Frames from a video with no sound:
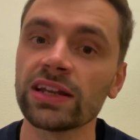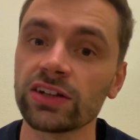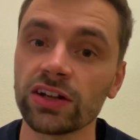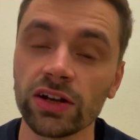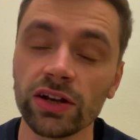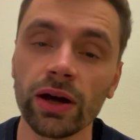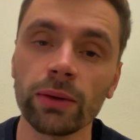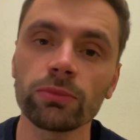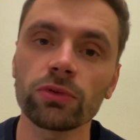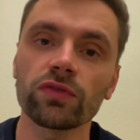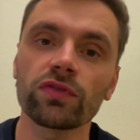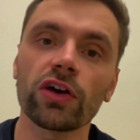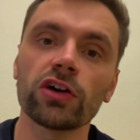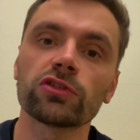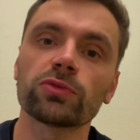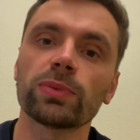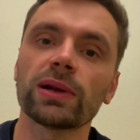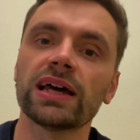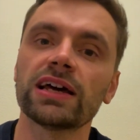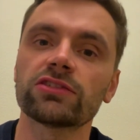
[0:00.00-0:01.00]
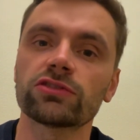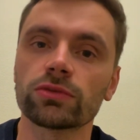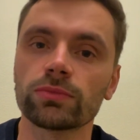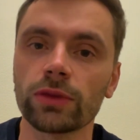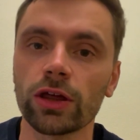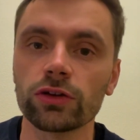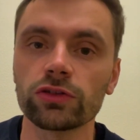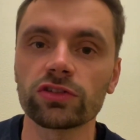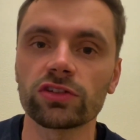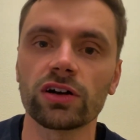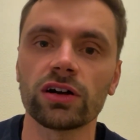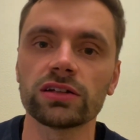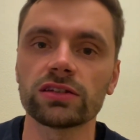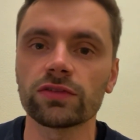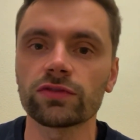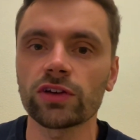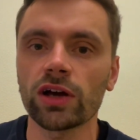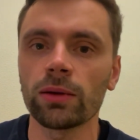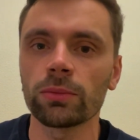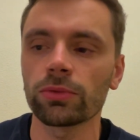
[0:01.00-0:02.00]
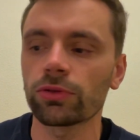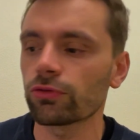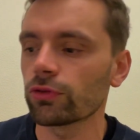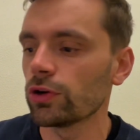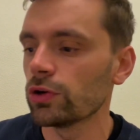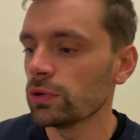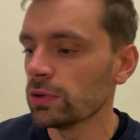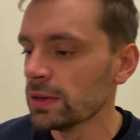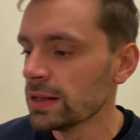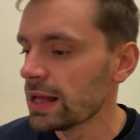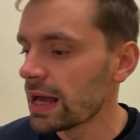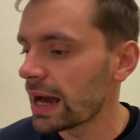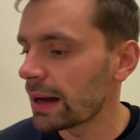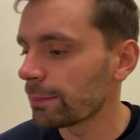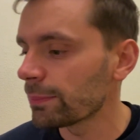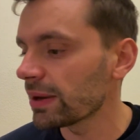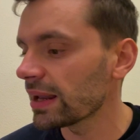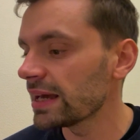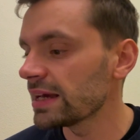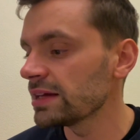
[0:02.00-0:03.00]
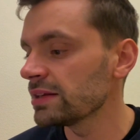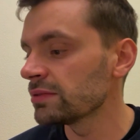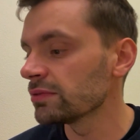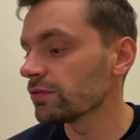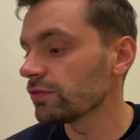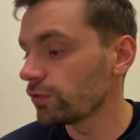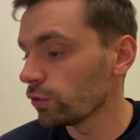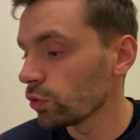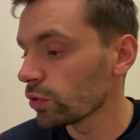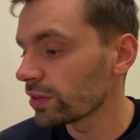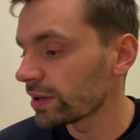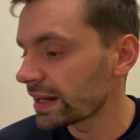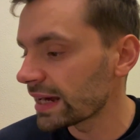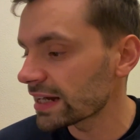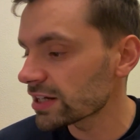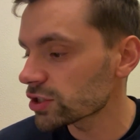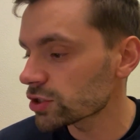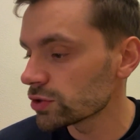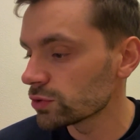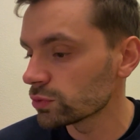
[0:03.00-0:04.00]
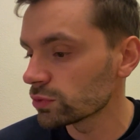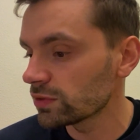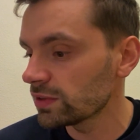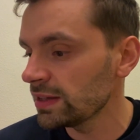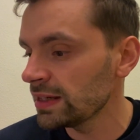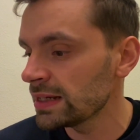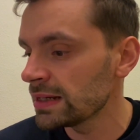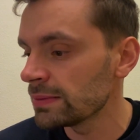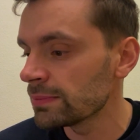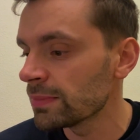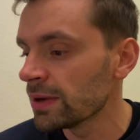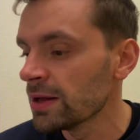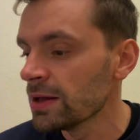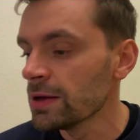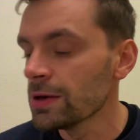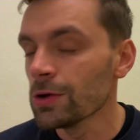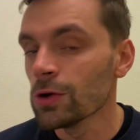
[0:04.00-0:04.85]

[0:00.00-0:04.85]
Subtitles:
And a number of those players from those sides have come through and played for the national team.